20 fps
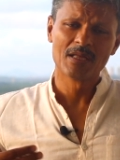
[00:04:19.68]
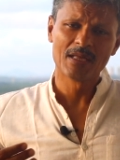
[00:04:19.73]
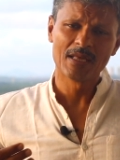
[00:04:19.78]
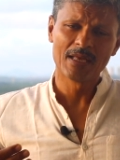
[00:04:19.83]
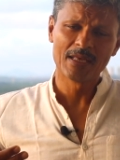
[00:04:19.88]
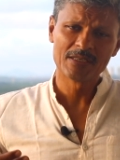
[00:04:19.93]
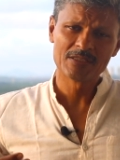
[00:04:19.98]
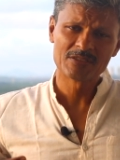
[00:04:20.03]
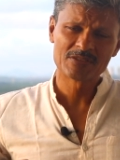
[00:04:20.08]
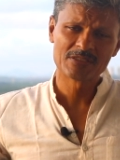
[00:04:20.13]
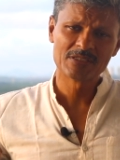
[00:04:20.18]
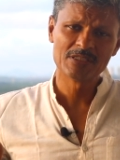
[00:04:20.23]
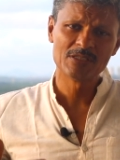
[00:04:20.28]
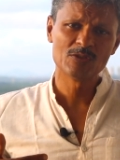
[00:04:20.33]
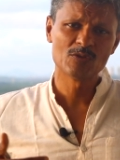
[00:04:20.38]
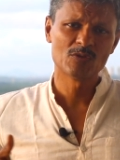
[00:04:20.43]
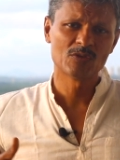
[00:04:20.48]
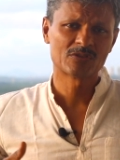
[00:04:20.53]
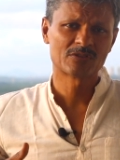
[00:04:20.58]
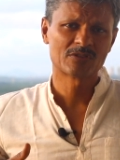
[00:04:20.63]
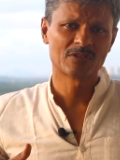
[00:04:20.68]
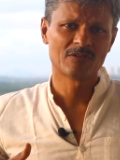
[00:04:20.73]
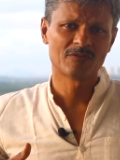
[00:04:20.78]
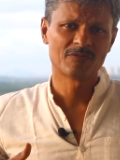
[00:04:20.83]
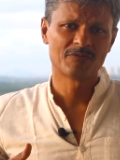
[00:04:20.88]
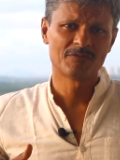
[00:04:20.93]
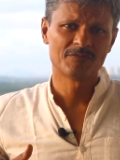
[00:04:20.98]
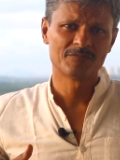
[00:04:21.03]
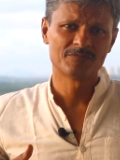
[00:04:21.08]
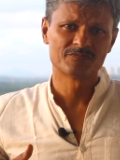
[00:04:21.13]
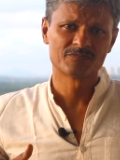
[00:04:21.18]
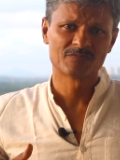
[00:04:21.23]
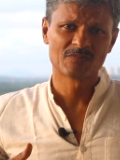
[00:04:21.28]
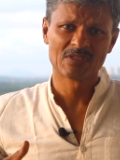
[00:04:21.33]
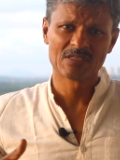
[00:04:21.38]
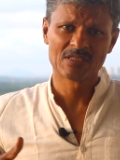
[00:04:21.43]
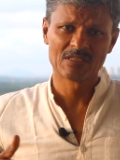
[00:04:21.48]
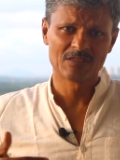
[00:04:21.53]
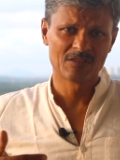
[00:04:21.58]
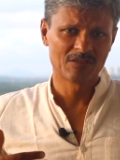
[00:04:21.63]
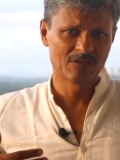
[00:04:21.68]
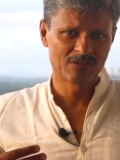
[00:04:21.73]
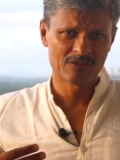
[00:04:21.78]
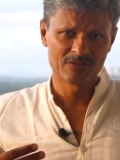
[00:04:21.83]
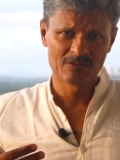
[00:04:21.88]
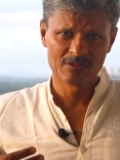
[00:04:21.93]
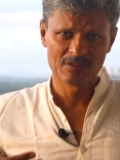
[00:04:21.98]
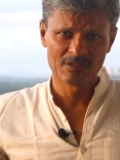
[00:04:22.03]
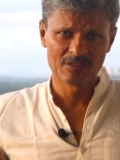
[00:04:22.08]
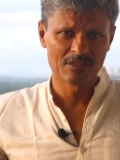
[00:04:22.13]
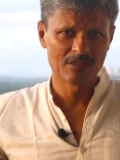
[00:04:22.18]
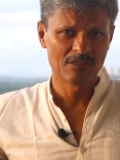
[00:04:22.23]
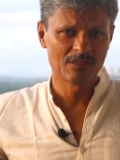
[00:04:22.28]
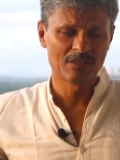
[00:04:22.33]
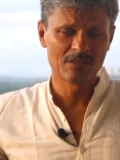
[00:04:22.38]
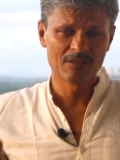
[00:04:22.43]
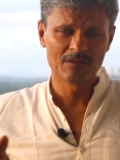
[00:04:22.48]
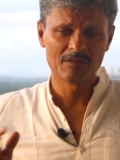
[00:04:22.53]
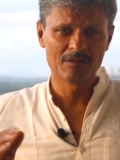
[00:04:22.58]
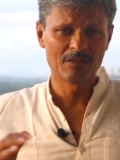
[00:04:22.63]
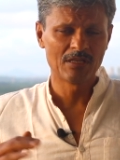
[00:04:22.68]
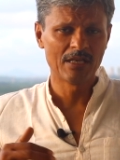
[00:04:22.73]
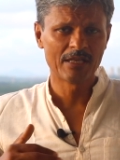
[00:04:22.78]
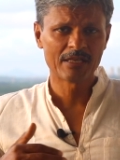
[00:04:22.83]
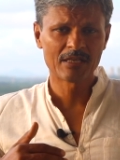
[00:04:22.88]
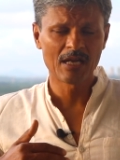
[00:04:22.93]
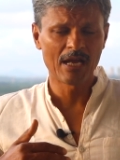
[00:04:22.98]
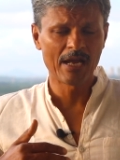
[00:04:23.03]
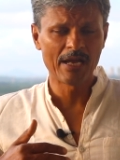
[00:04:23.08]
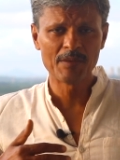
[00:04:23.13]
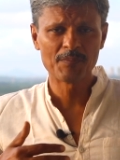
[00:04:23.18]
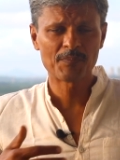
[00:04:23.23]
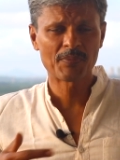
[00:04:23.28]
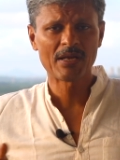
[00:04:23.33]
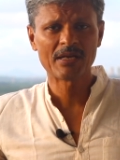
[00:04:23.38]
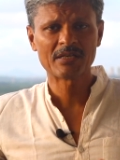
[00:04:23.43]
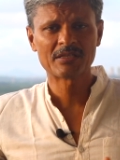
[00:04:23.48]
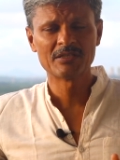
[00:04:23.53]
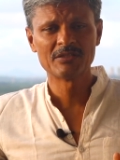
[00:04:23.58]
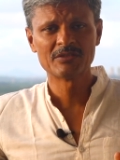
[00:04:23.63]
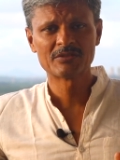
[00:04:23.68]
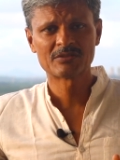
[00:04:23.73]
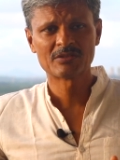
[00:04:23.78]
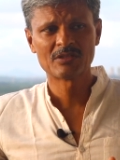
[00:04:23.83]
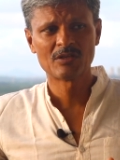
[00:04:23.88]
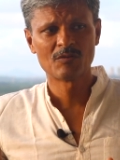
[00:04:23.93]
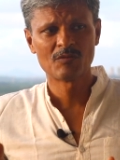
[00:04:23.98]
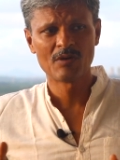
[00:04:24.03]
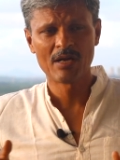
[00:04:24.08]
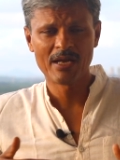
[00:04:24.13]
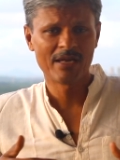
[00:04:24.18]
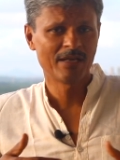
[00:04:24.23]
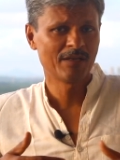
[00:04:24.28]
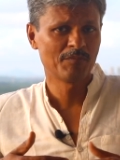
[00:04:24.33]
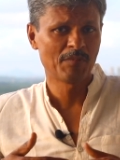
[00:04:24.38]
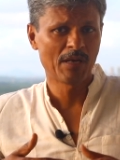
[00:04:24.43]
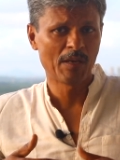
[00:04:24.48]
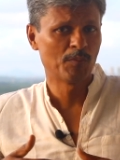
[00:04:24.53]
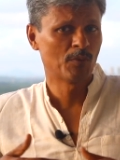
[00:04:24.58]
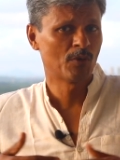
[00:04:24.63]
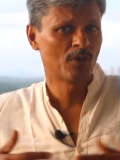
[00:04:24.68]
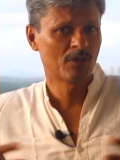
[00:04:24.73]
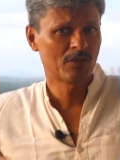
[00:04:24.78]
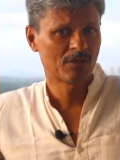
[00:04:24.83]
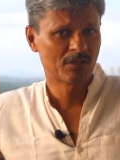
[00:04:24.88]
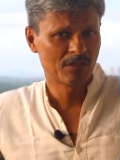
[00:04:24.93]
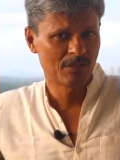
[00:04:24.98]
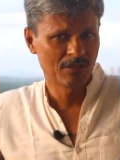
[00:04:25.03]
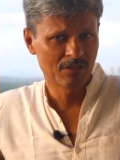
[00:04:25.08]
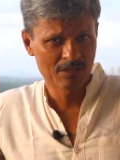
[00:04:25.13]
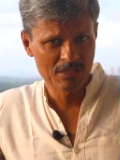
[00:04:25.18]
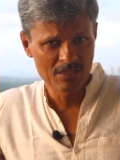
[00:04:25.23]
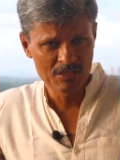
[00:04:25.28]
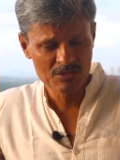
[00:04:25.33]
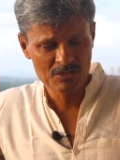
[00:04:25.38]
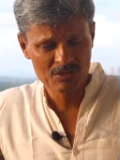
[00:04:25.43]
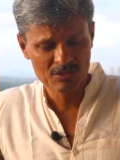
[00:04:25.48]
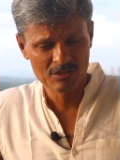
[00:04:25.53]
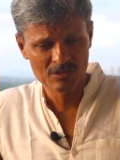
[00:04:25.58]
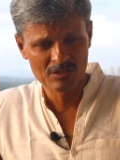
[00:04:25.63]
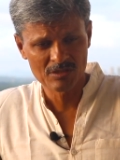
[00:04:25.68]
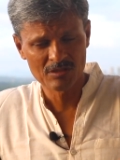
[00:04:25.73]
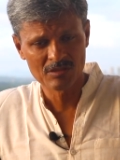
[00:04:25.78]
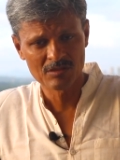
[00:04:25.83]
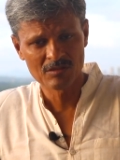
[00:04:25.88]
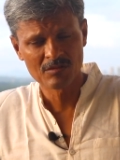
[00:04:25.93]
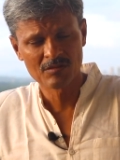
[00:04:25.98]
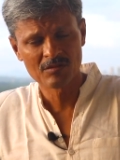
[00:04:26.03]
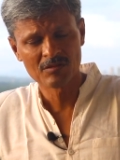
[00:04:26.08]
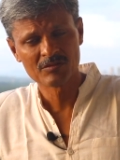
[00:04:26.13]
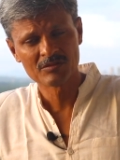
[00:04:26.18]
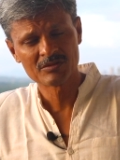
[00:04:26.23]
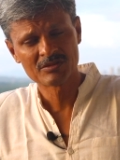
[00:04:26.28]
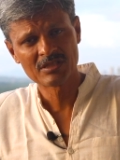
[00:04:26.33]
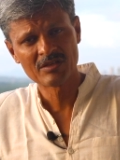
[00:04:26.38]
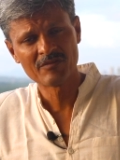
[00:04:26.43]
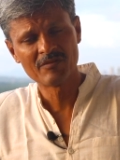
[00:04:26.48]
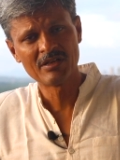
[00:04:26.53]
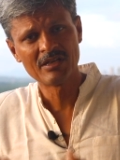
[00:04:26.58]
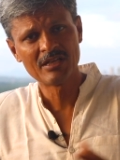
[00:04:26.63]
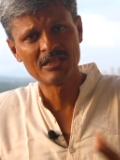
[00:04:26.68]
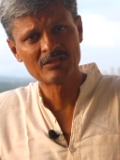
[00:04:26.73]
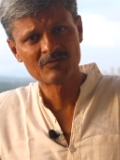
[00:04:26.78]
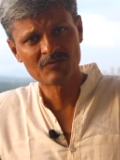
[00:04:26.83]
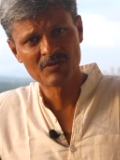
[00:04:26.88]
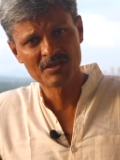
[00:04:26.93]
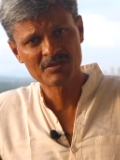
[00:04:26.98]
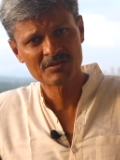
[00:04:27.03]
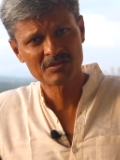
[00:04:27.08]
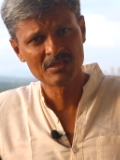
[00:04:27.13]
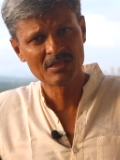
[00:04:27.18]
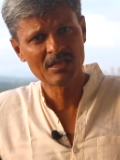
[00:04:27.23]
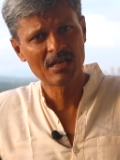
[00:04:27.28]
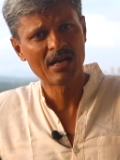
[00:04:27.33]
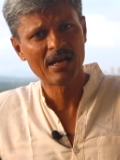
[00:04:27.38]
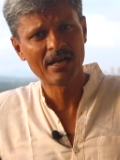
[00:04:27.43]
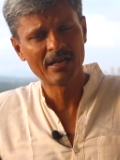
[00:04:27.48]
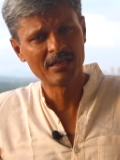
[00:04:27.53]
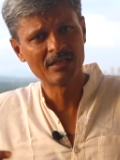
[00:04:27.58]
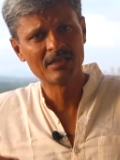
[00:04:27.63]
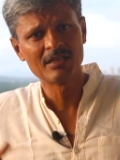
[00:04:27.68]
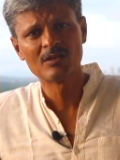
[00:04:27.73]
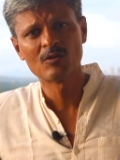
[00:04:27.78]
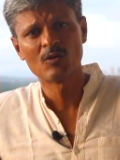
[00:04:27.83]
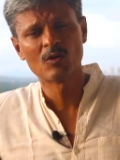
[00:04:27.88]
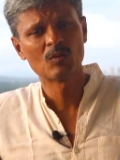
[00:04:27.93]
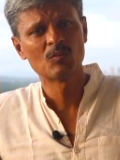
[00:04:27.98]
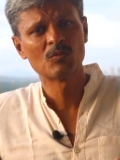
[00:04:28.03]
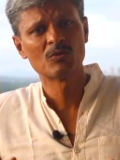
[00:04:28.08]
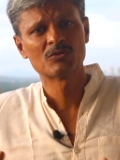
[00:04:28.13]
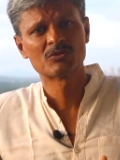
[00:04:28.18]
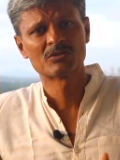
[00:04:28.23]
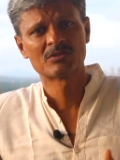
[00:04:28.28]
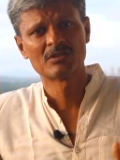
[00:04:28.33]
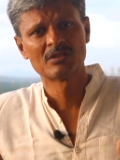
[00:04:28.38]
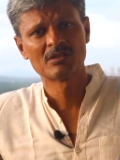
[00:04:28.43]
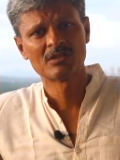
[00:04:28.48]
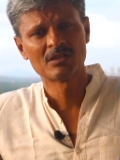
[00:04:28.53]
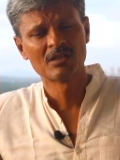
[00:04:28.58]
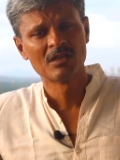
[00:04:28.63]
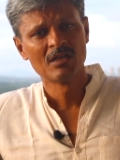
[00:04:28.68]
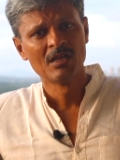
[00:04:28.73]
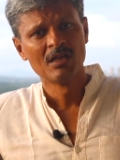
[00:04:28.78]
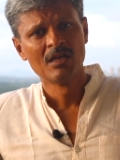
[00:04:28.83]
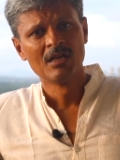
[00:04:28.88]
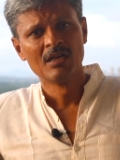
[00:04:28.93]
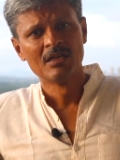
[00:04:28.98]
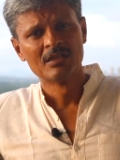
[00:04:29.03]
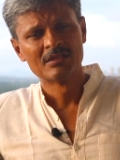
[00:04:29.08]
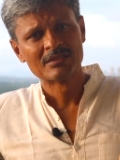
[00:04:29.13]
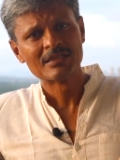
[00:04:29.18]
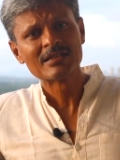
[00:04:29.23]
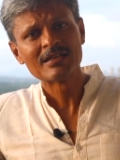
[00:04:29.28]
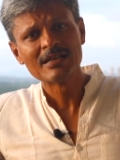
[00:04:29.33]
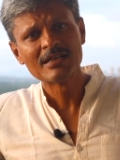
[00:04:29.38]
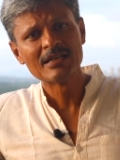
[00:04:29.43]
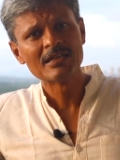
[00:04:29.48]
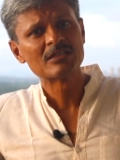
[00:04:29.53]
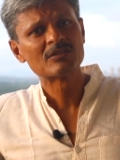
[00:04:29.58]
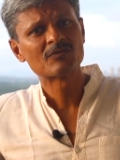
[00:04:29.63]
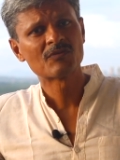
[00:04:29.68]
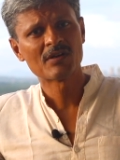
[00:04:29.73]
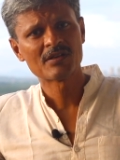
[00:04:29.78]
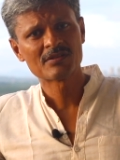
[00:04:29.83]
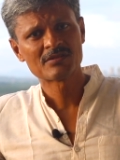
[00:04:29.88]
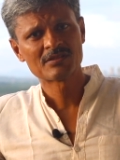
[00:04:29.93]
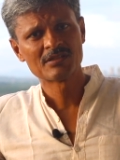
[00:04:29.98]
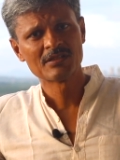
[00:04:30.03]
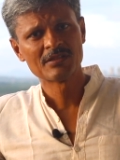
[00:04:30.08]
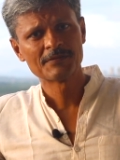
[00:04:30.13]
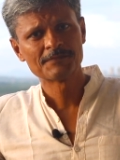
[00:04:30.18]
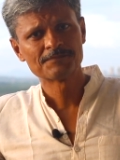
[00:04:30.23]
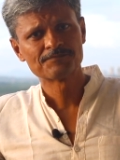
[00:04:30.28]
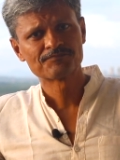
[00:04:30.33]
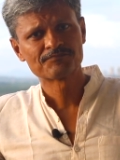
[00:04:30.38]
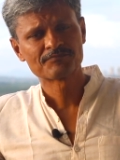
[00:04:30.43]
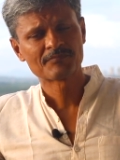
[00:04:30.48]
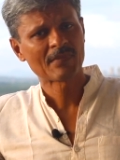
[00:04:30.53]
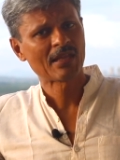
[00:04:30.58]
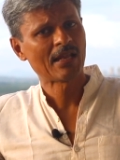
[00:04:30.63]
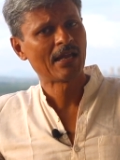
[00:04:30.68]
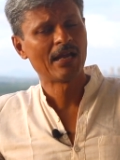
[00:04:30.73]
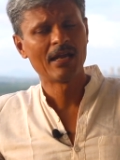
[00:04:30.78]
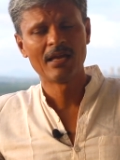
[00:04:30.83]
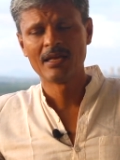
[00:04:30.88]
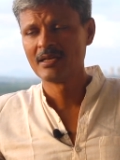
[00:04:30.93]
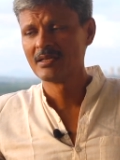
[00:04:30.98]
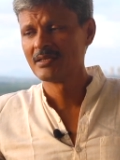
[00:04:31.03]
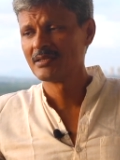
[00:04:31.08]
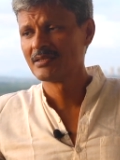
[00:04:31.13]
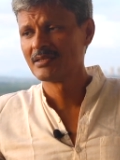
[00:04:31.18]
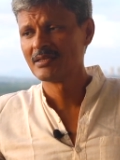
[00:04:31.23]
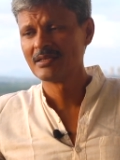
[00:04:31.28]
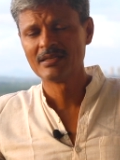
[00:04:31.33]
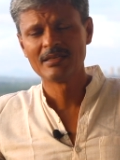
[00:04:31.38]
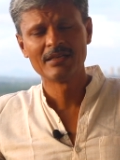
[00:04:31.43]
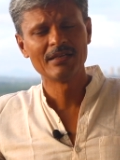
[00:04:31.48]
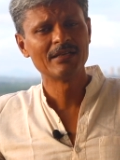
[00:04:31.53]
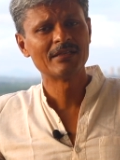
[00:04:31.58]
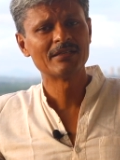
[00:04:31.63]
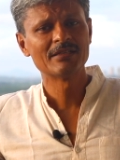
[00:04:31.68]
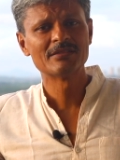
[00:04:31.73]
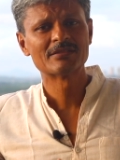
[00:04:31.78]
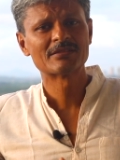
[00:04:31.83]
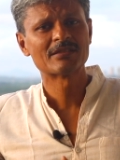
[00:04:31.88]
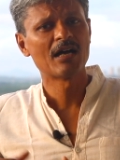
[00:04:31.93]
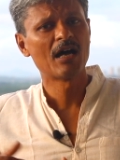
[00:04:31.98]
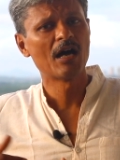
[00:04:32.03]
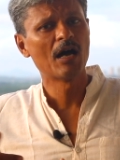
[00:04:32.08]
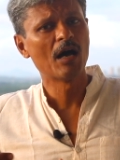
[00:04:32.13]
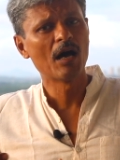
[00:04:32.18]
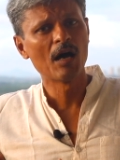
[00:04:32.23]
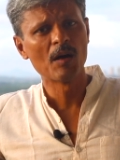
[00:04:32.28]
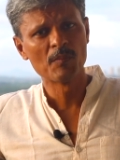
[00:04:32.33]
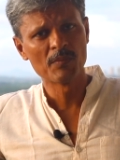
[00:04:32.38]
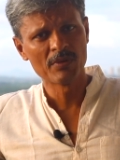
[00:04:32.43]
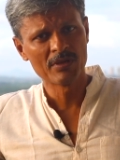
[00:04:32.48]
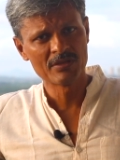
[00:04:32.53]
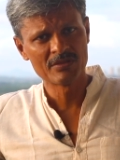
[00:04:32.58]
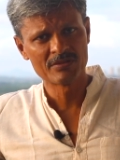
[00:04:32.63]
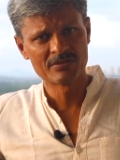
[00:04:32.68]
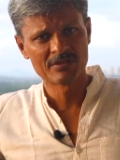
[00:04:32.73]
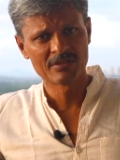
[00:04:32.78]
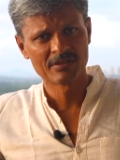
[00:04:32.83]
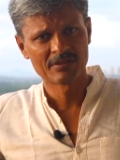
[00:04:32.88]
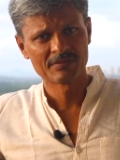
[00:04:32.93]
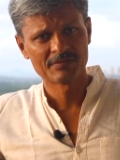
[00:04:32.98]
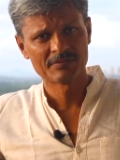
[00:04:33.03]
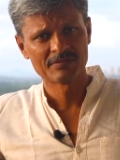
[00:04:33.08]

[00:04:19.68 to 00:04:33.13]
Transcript: And see yourself. Like I practice now, I'm not reached 7 days fasting. I did almost 3 days fasting, and it is amazing.